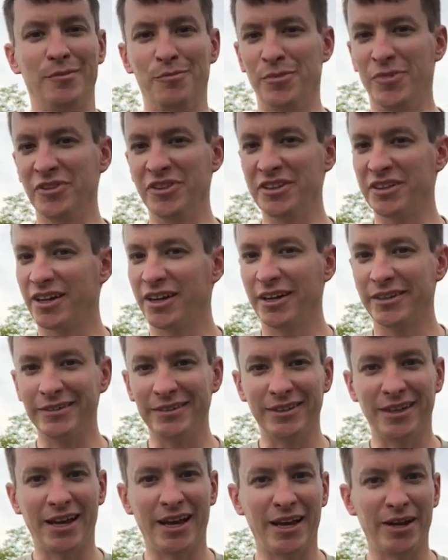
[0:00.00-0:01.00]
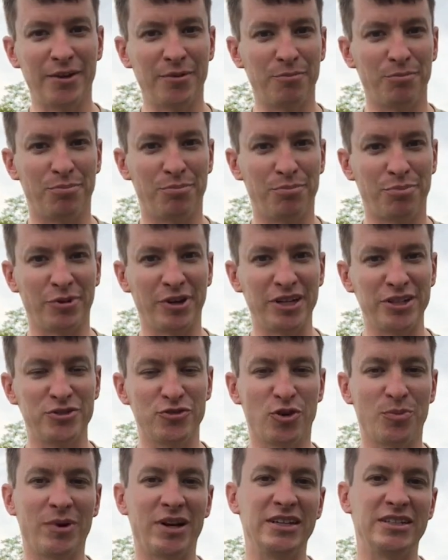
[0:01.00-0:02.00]
middle of the night, had a
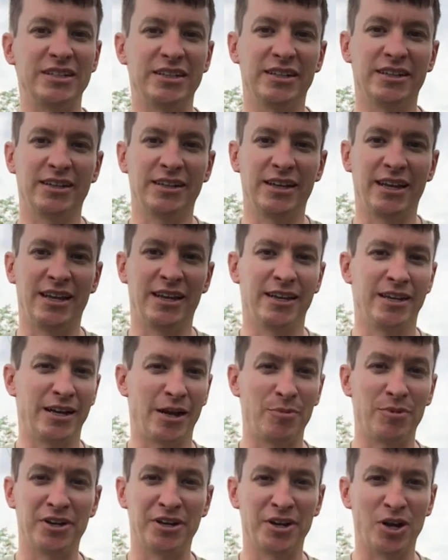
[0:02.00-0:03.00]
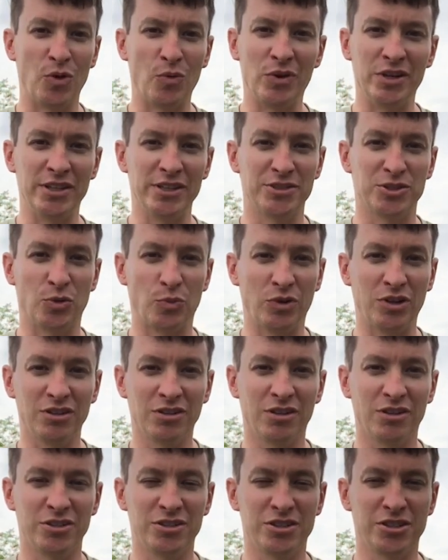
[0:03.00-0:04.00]
brainstorm idea, and I'm gonna go with it. So we're
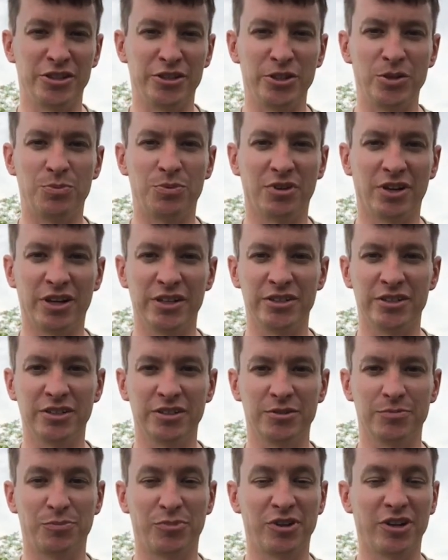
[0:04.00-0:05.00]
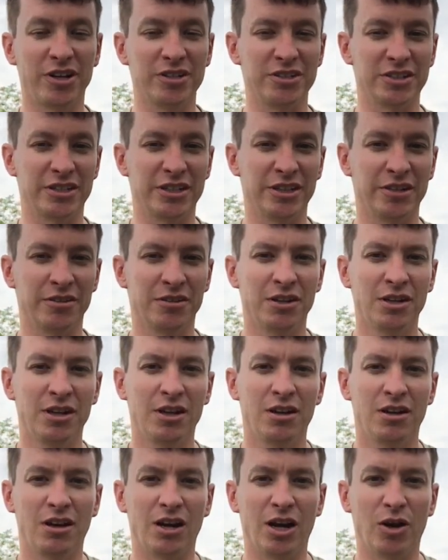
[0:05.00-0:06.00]
launching a new project, project here.
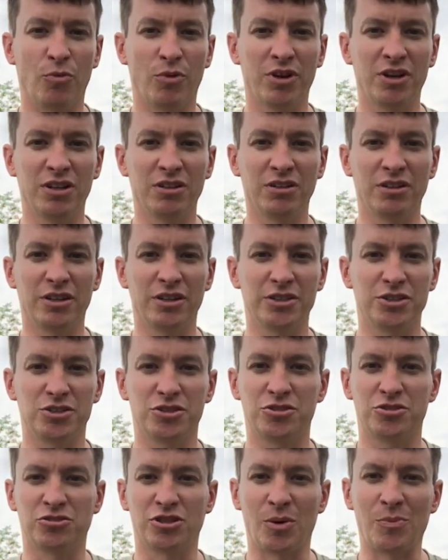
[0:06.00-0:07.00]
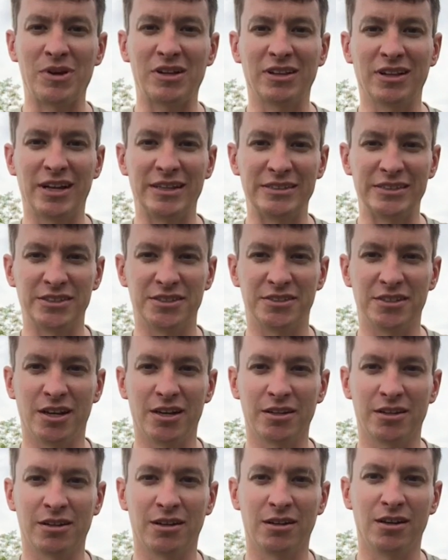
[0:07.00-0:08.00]
Uh, we're gonna launch
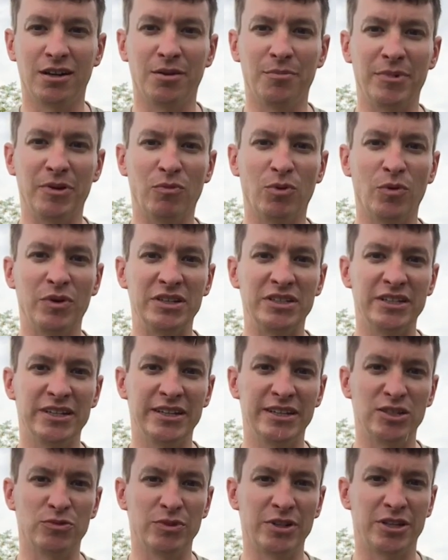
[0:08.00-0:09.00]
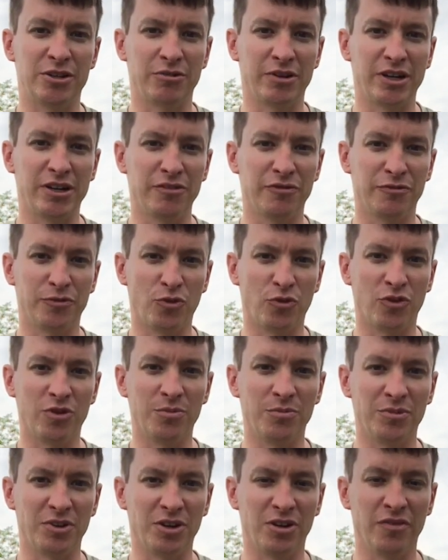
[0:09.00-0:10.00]
traumaclasses.com. And what we did is we created a
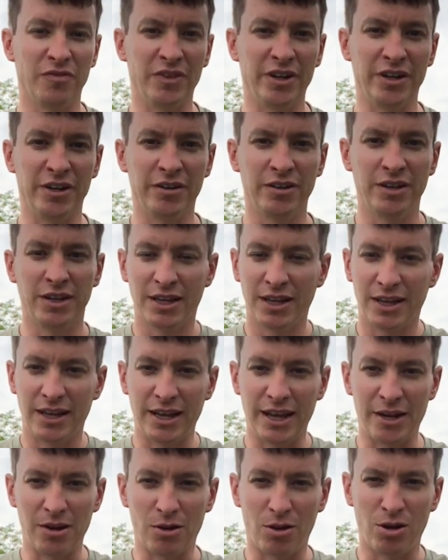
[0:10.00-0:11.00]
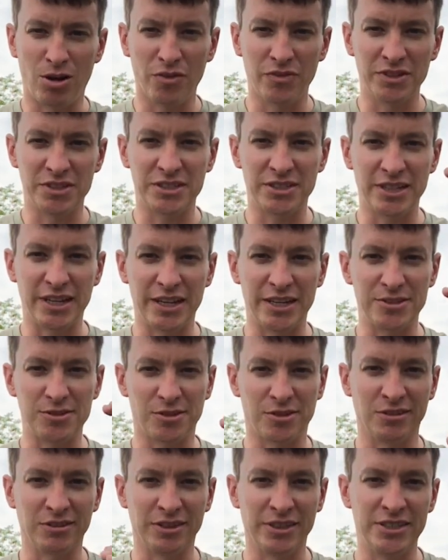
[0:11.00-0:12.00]
form on there and all the states
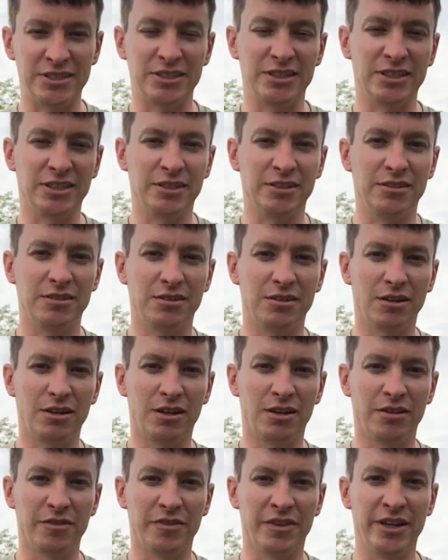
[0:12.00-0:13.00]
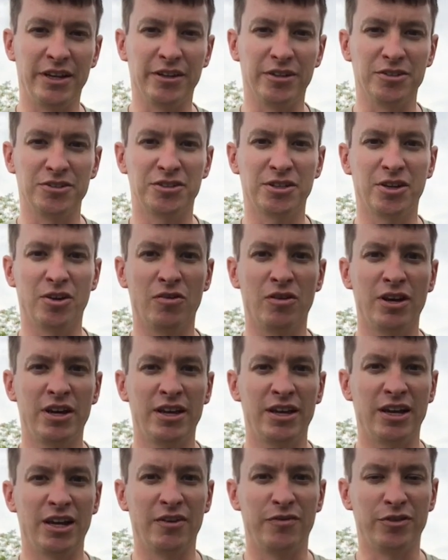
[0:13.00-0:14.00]
are listed uh, there. So
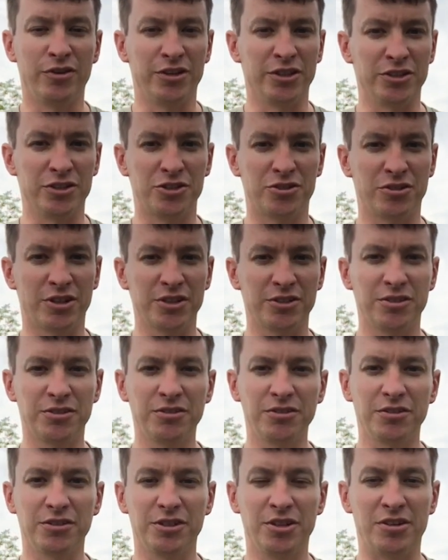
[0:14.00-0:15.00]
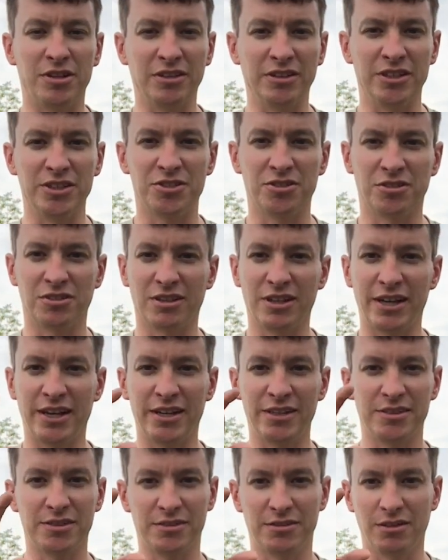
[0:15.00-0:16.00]
if you're an instructor, you can list your
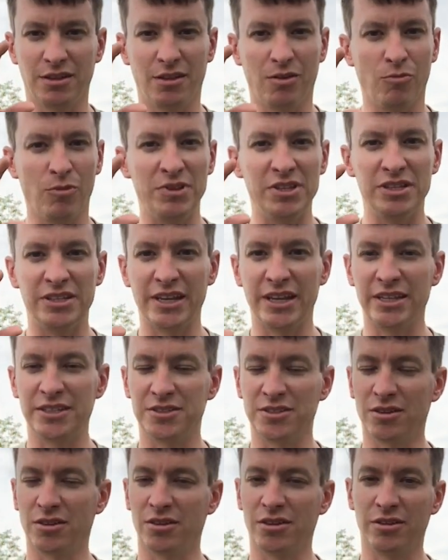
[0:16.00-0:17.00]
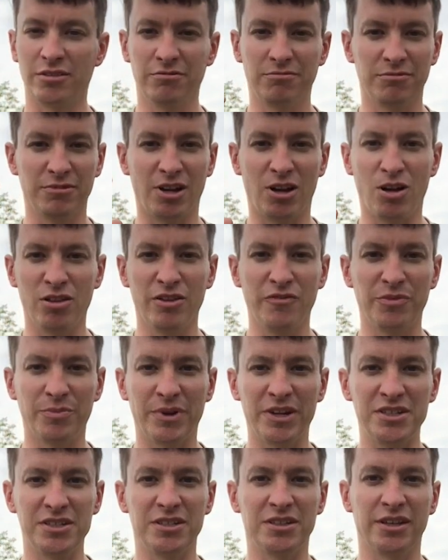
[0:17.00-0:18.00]
class, uh, when the dates are, all the
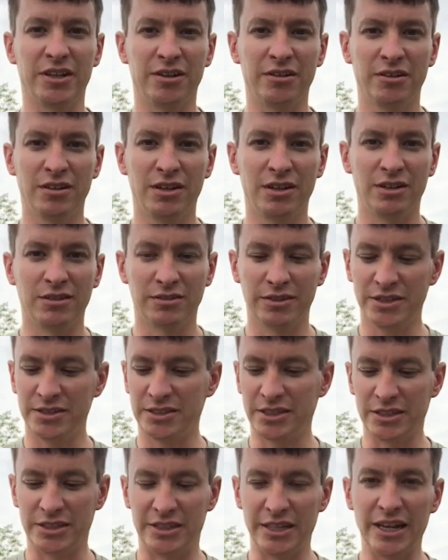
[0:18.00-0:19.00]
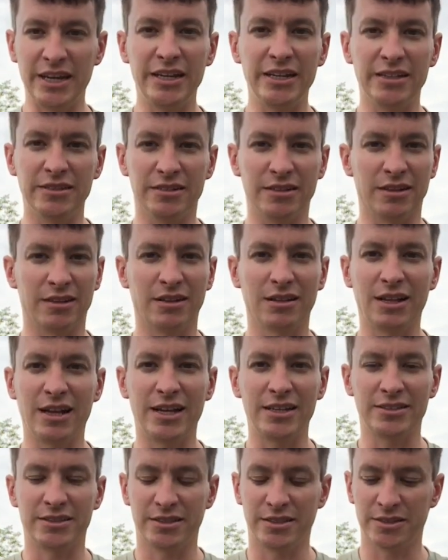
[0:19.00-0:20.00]
information there. List the date, the
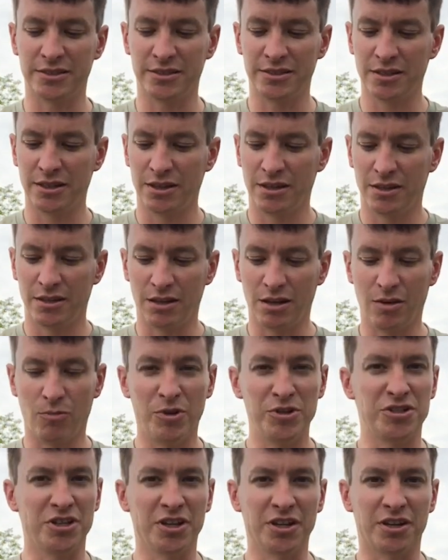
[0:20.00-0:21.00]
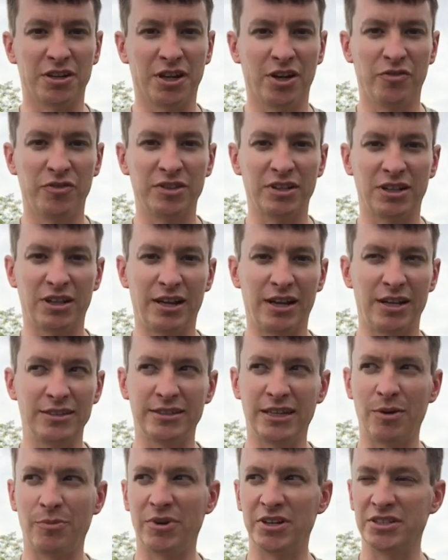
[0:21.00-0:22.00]
classes, uh, what you're gonna cover in the
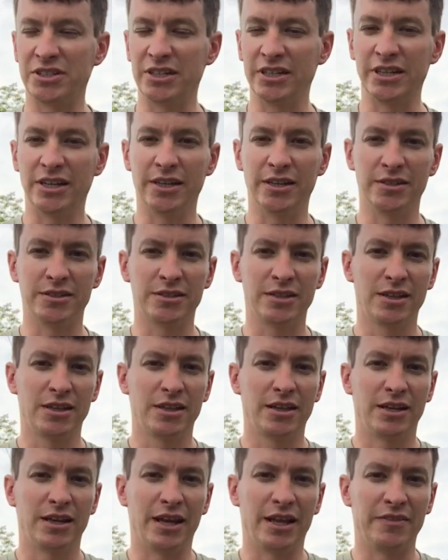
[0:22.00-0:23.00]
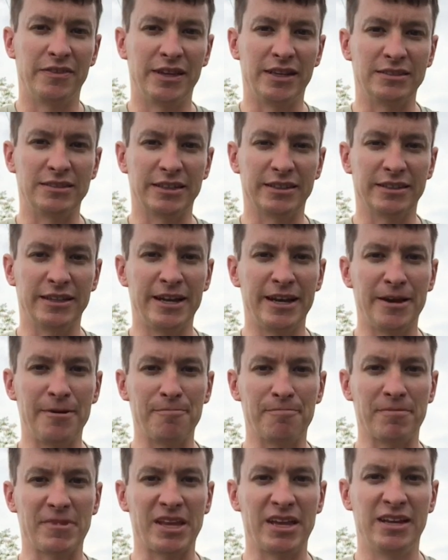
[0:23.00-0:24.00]
class, how much it is, and things like that.
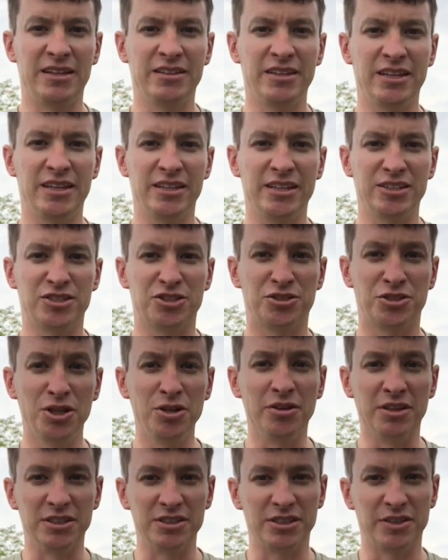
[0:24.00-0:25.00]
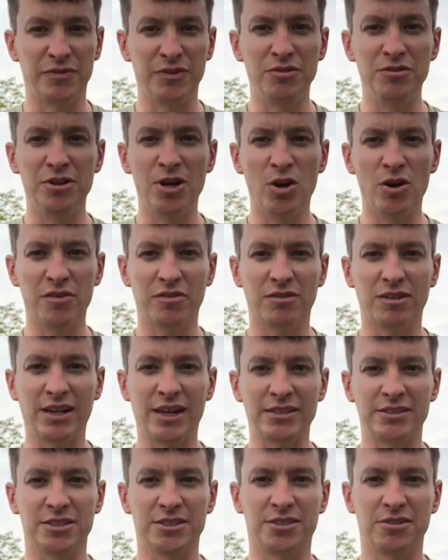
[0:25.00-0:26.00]
And then students, if you know of
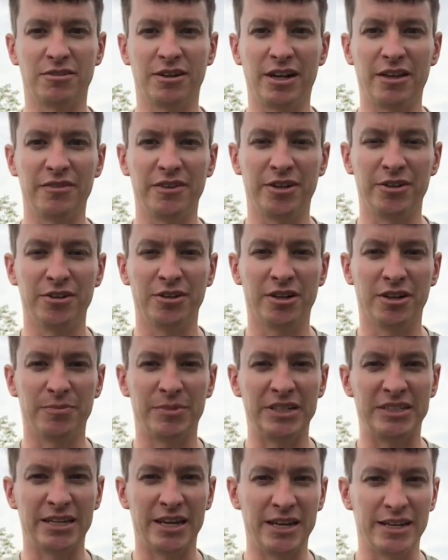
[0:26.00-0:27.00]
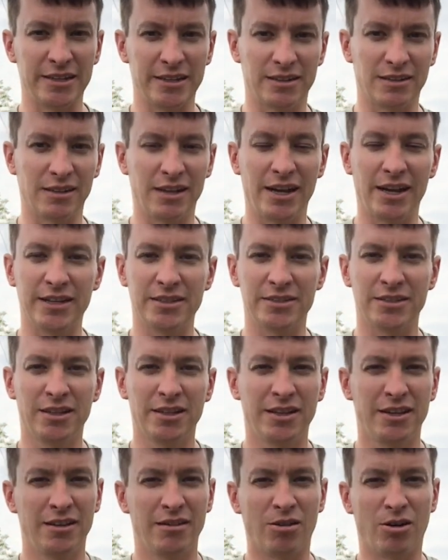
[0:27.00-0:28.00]
classes that are out there, you're gonna be taking a class
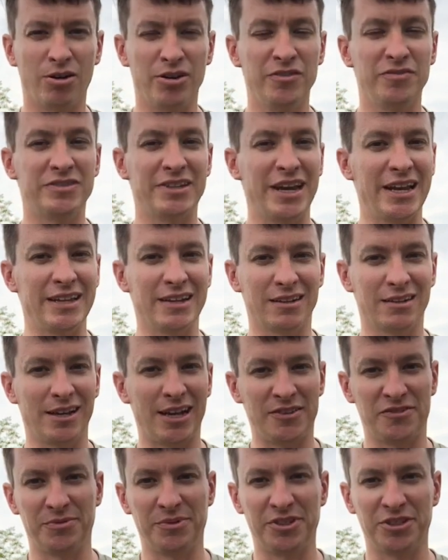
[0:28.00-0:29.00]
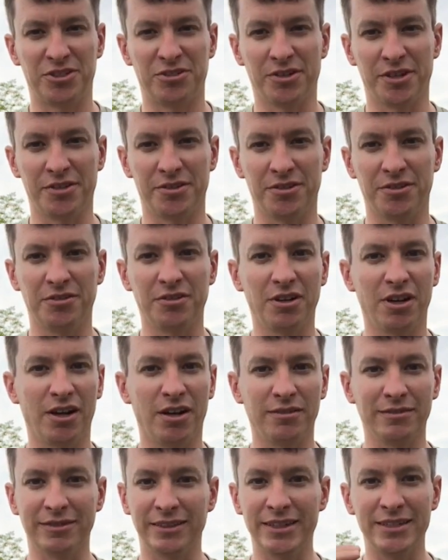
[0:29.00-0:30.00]
or you've taken a class from an instructor
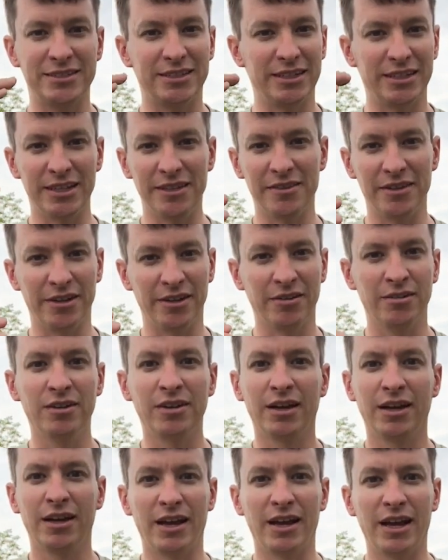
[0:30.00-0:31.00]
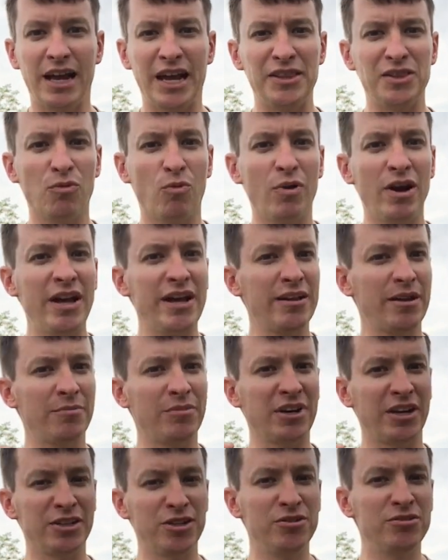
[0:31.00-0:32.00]
uh, listed in there. And the way I'm
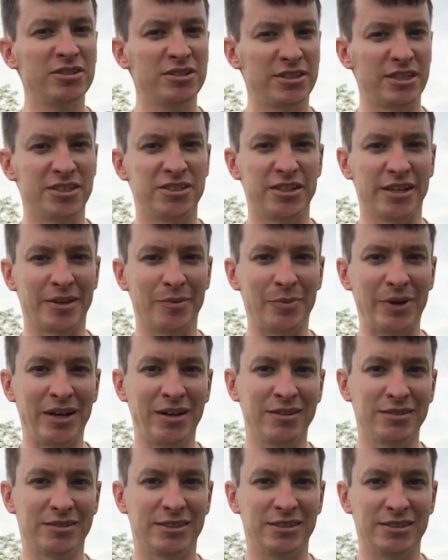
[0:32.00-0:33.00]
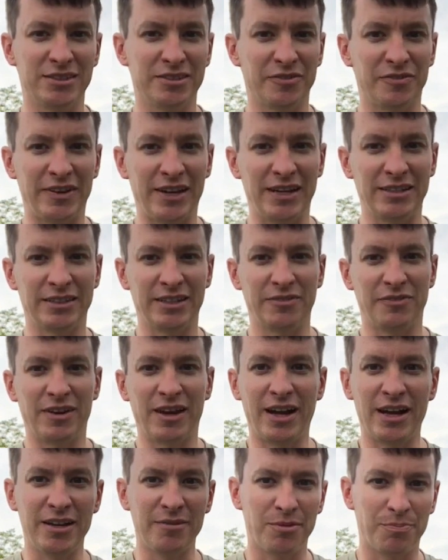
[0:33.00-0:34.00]
gonna use this as check and balances is the fact that if
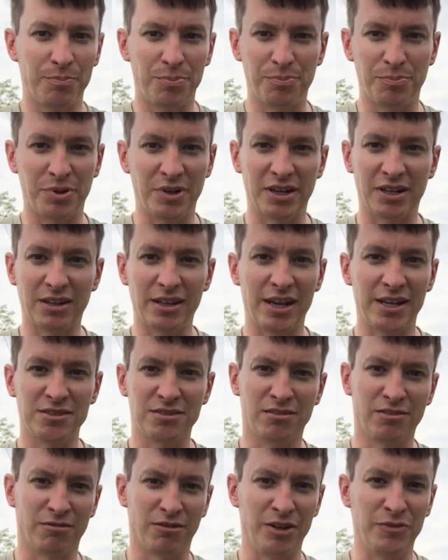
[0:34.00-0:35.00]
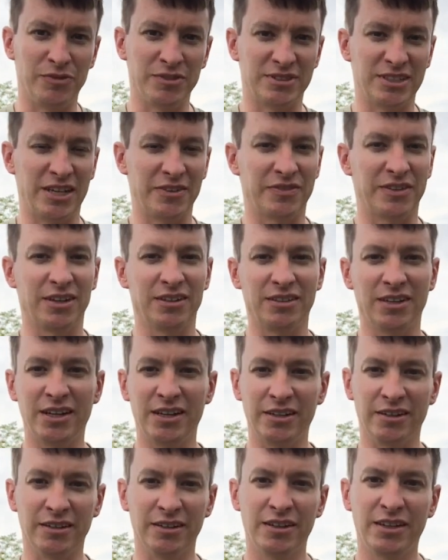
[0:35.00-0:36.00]
I put a class on in Greenville, South
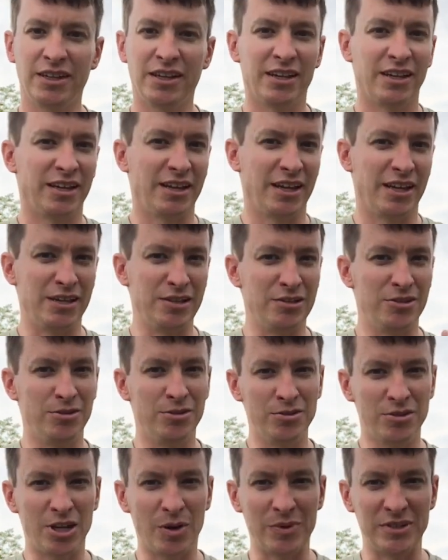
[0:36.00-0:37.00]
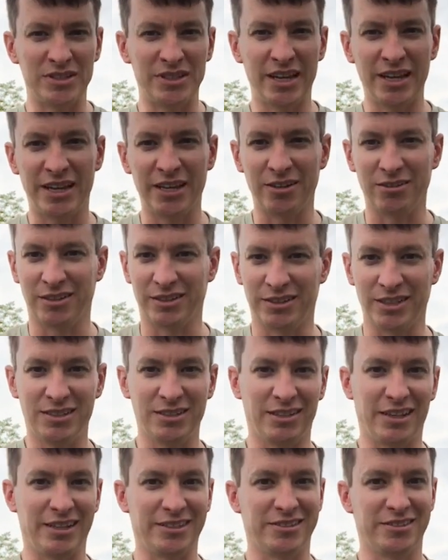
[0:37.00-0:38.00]
Carolina, and you come and take it and you're like,
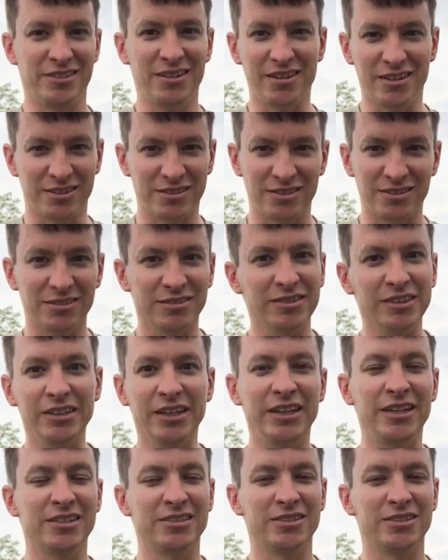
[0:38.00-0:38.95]
this class sucks, he